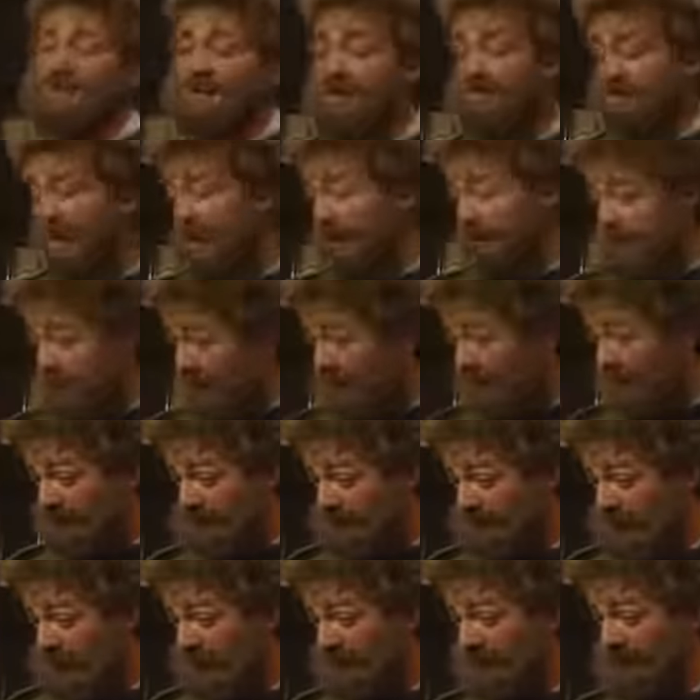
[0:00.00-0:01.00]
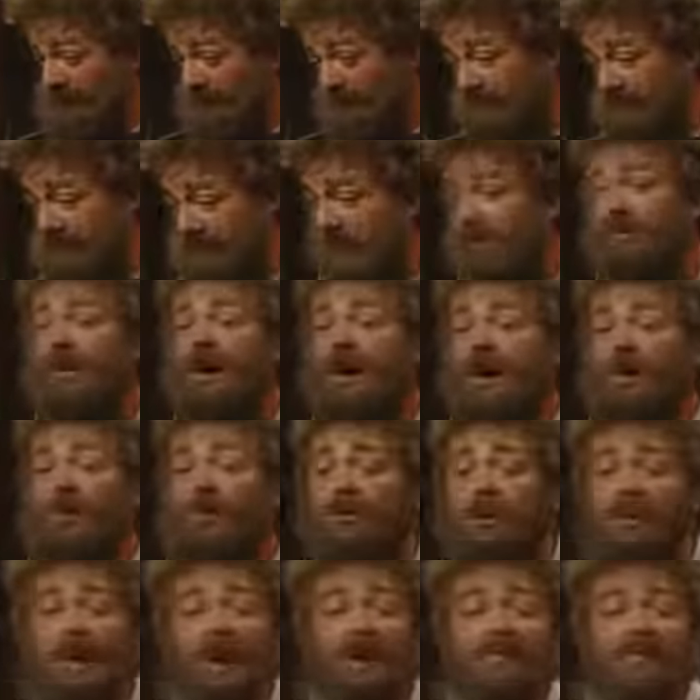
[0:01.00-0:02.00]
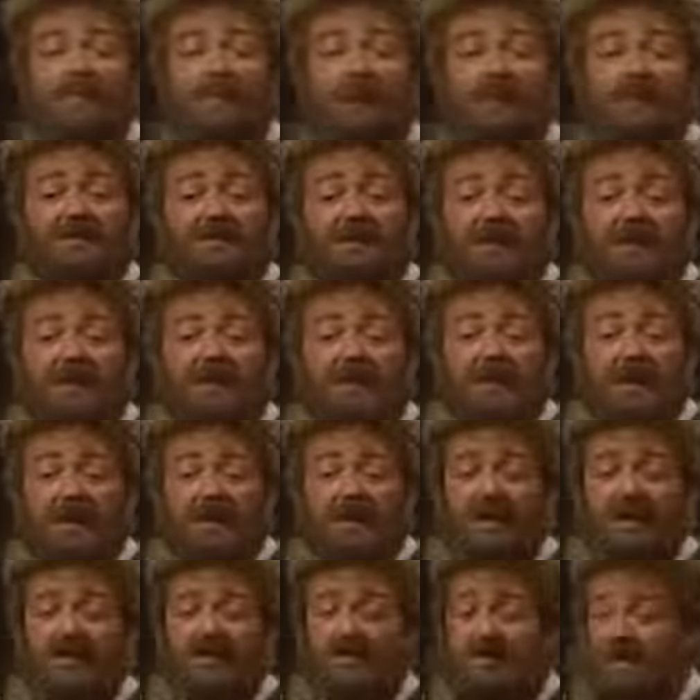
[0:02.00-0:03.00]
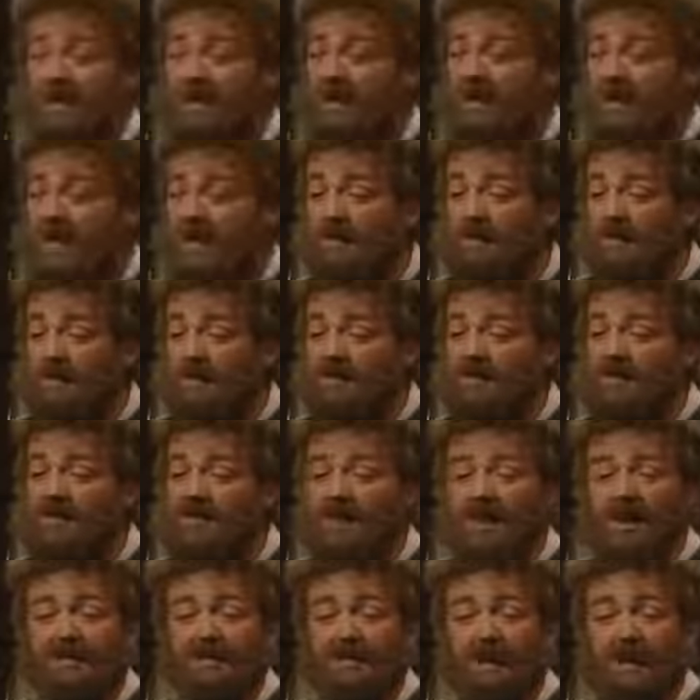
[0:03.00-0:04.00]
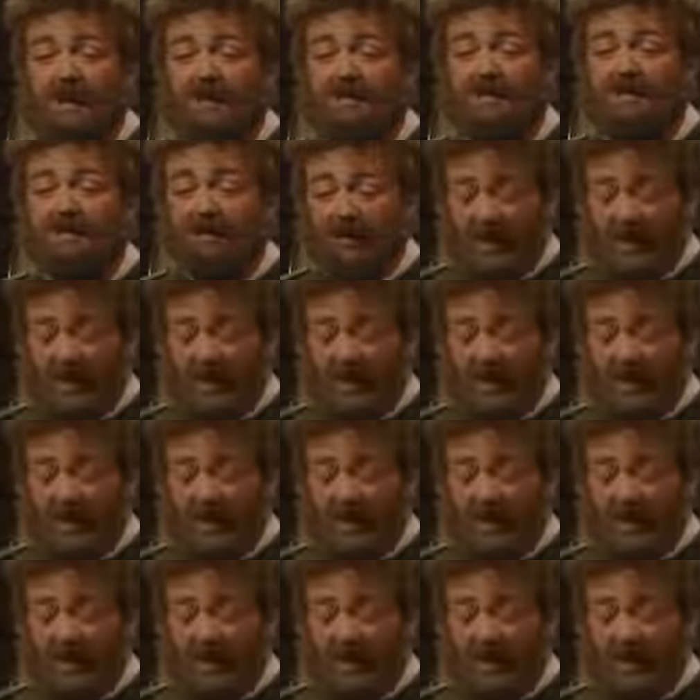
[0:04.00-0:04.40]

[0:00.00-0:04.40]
did myself once. Not a wholly unpleasant experience, but then I went to Charterhouse.